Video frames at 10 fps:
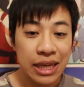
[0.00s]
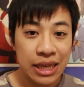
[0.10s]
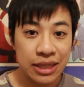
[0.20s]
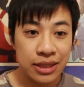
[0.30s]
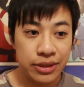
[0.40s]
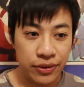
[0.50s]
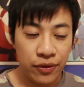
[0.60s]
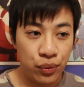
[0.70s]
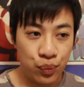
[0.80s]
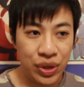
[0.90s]
is
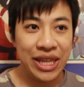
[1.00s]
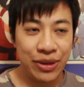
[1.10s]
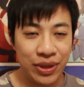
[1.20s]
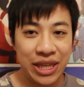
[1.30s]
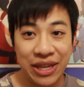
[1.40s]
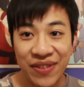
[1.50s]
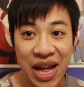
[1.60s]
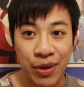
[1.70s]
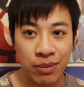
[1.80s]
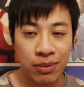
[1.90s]
really
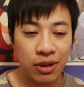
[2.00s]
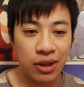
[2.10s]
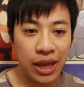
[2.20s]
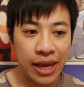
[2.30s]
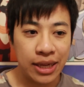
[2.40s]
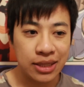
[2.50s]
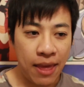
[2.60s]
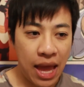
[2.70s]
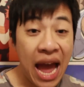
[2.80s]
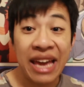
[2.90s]
invaluable, and
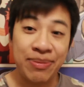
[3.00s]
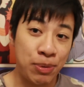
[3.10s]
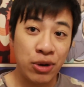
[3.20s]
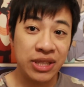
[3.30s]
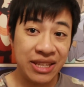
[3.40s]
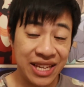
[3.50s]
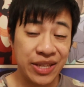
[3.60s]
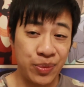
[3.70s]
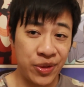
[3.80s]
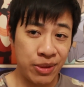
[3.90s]
I personally think it's worth the